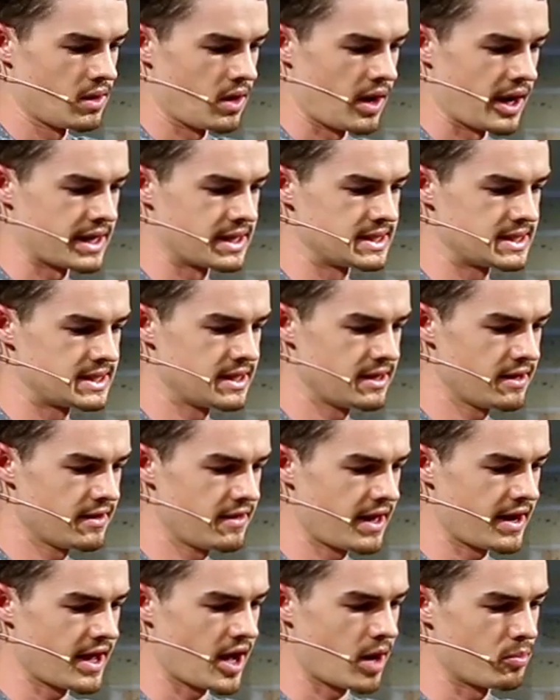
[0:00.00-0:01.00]
I consider
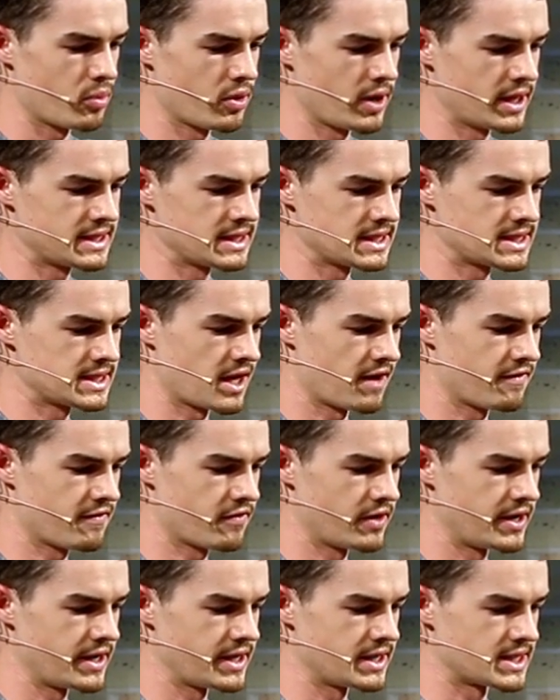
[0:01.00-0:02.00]
that our present
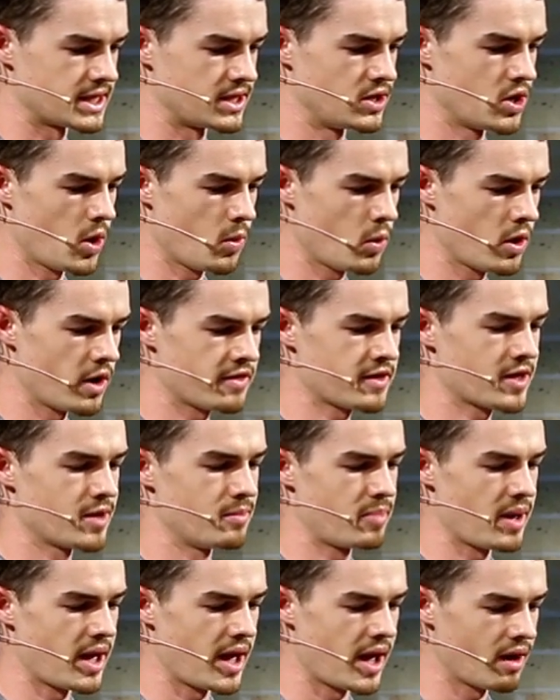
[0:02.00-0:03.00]
sufferings are not worth
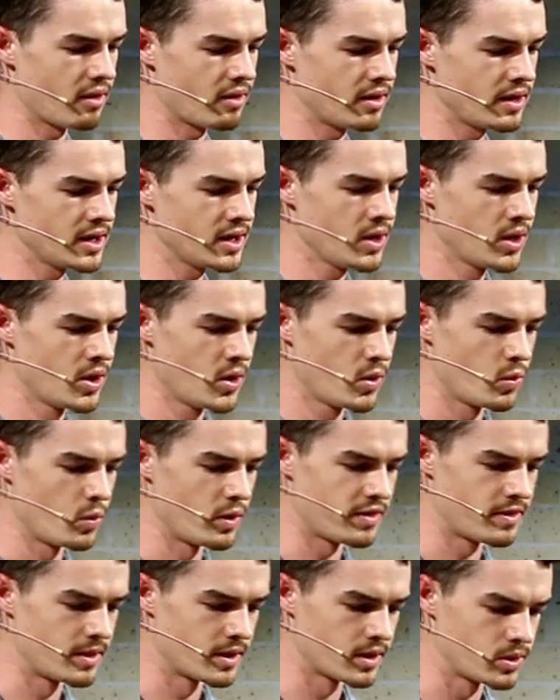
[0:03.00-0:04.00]
comparing
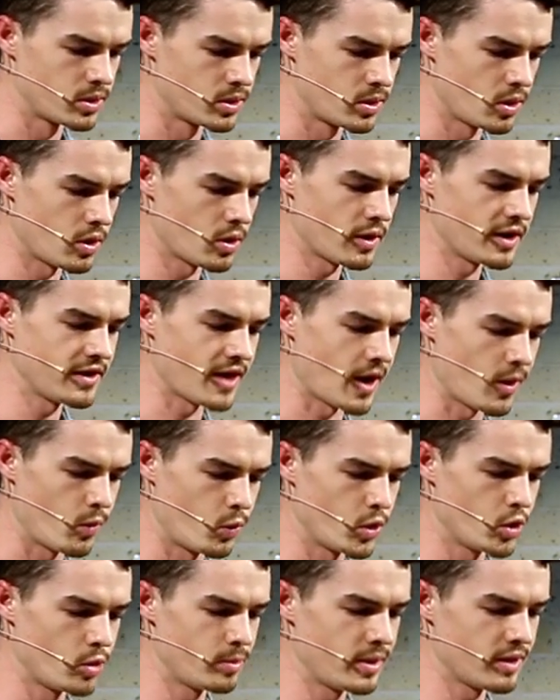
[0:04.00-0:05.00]
with the glory that
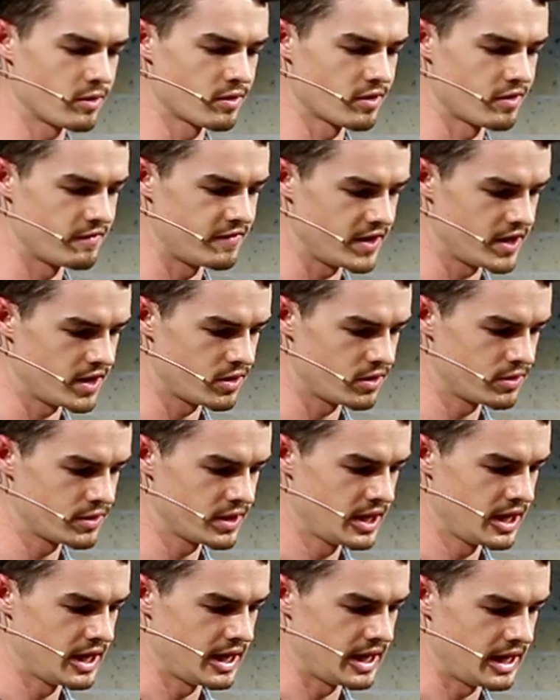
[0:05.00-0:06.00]
will be revealed
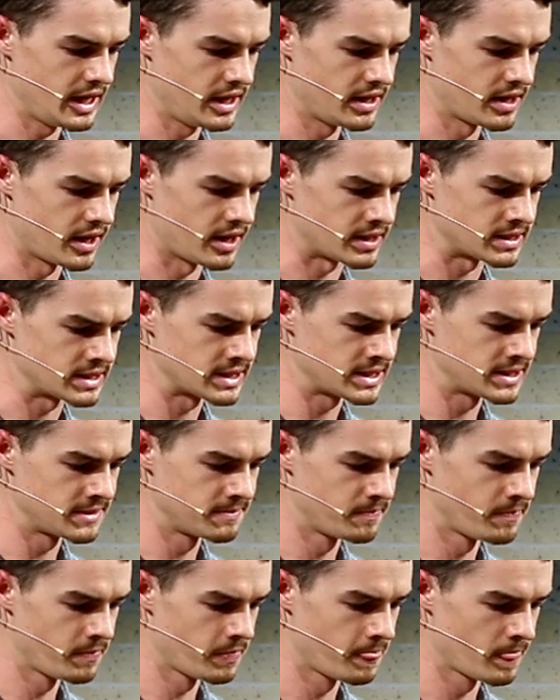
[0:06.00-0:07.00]
in us.
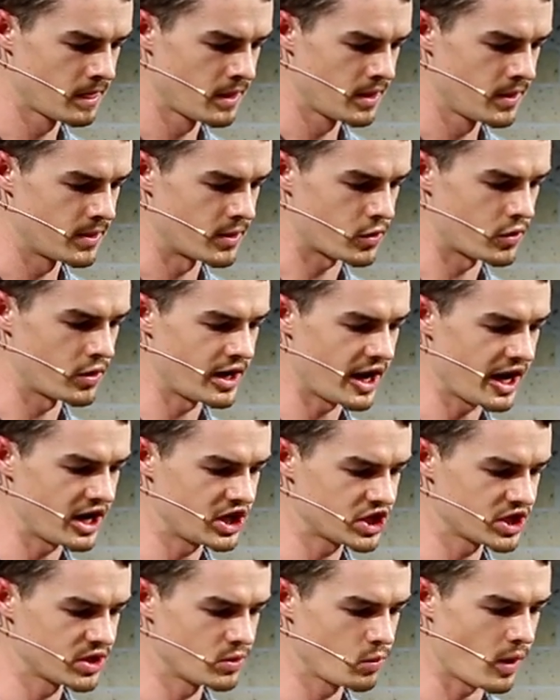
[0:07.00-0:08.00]
The
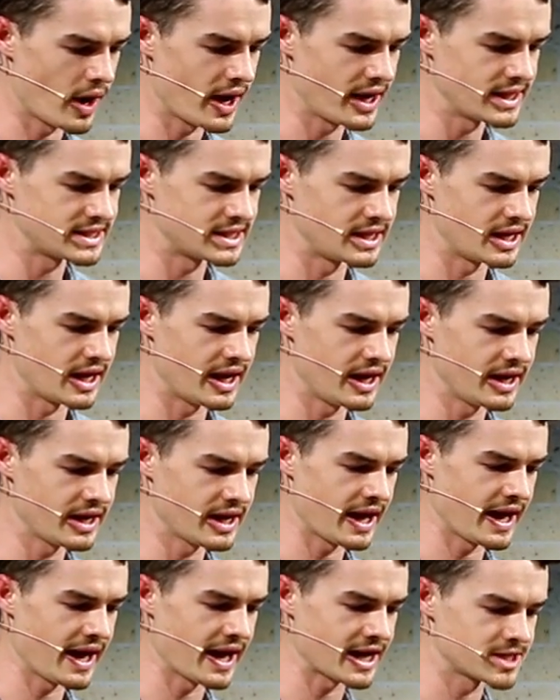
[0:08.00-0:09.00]
creation waits in
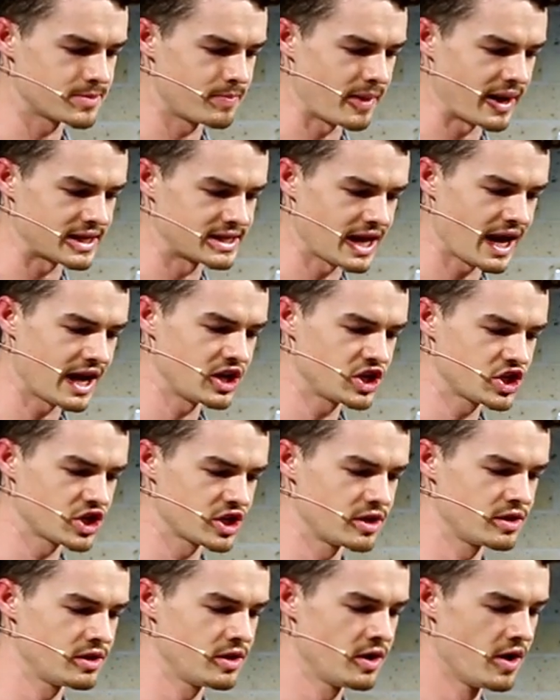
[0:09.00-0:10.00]
eager
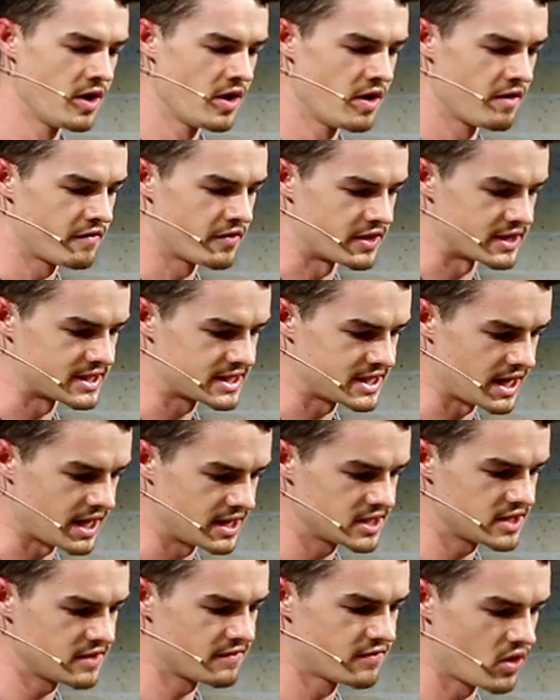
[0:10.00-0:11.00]
expectation for the
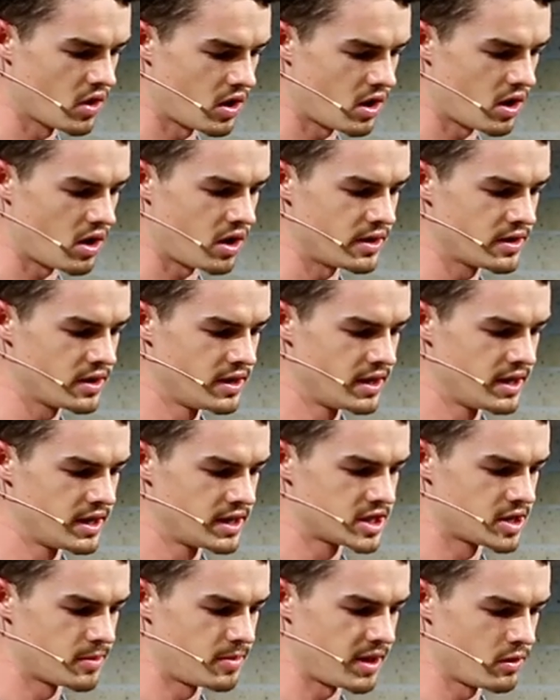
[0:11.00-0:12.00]
sons of God
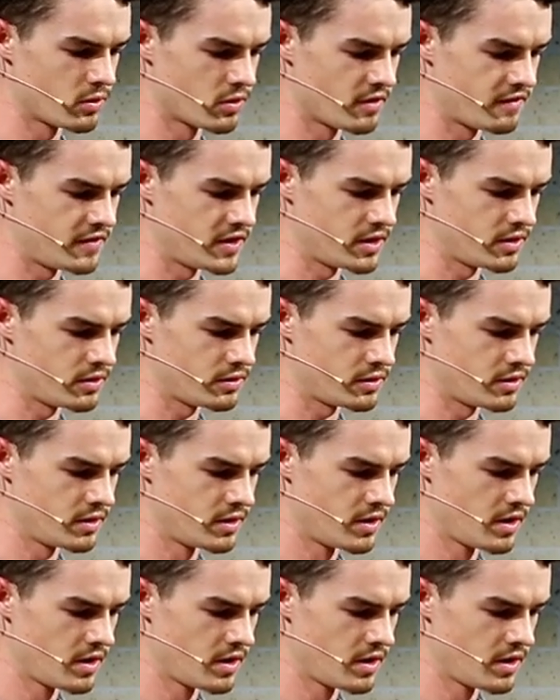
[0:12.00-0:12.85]
to be revealed.